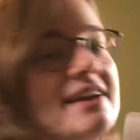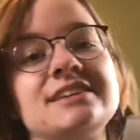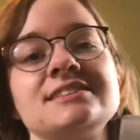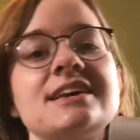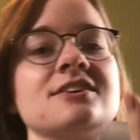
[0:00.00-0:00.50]
it
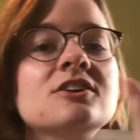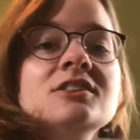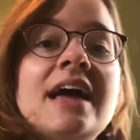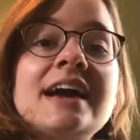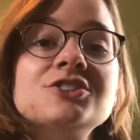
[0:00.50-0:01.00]
is a
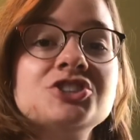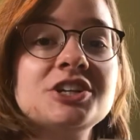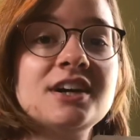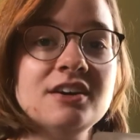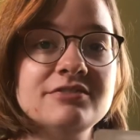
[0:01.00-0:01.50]

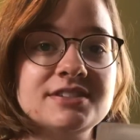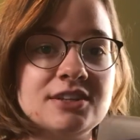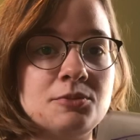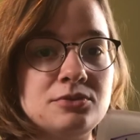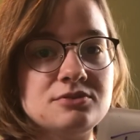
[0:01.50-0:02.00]
collection of
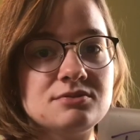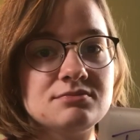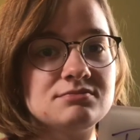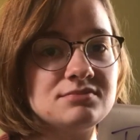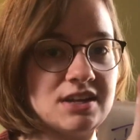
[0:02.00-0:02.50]
syllables.
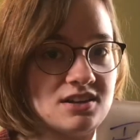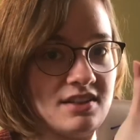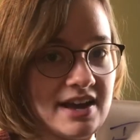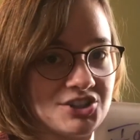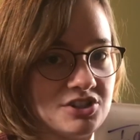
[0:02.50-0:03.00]
A
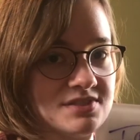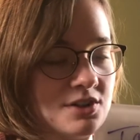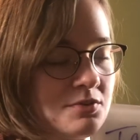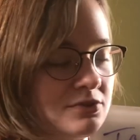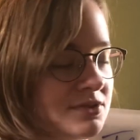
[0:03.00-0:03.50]
collection of
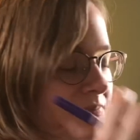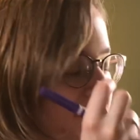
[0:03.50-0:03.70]
syllables.